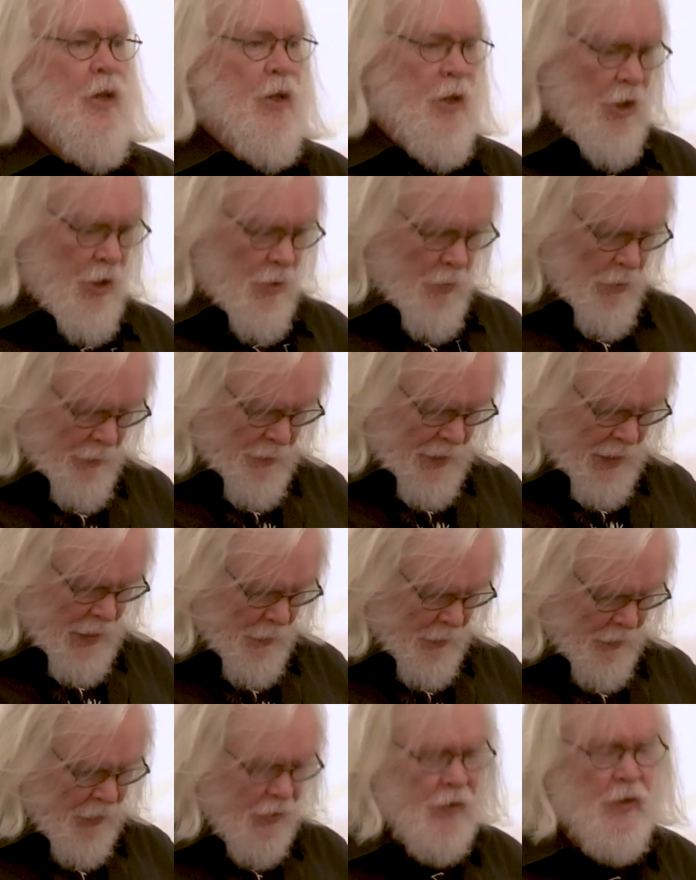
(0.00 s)
you will be
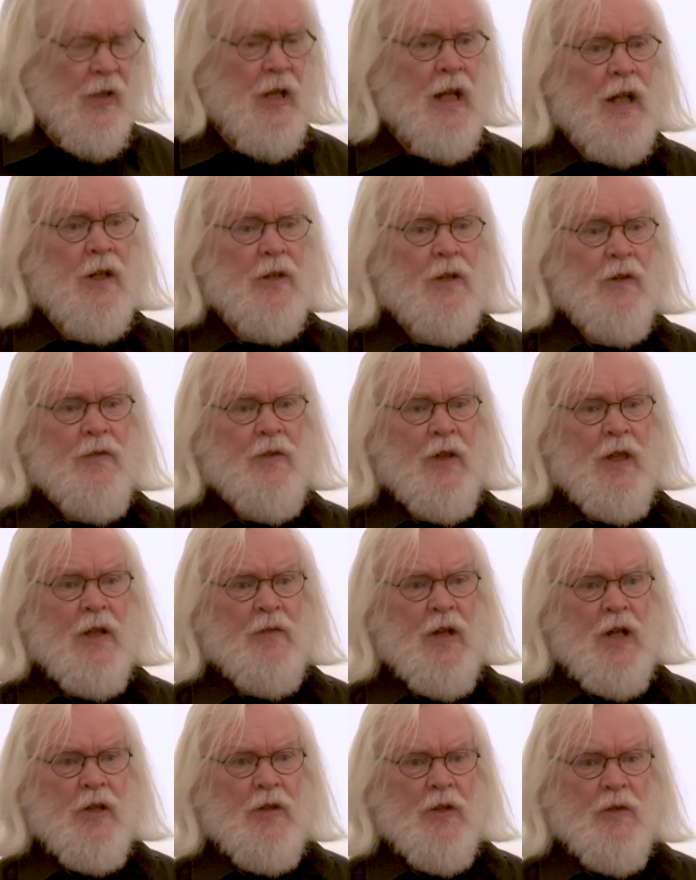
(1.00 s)
able to see it for the
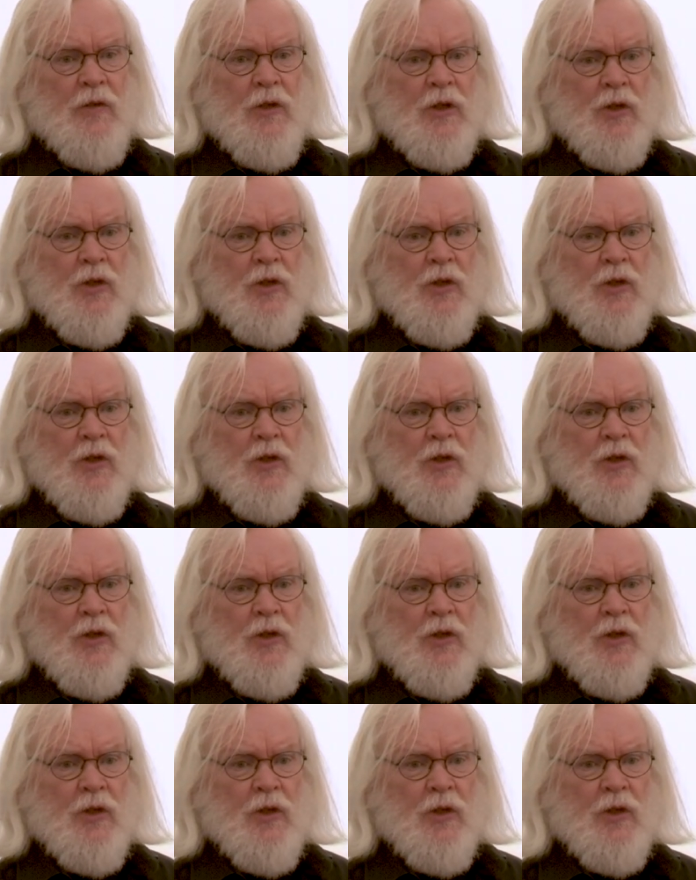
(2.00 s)
rest of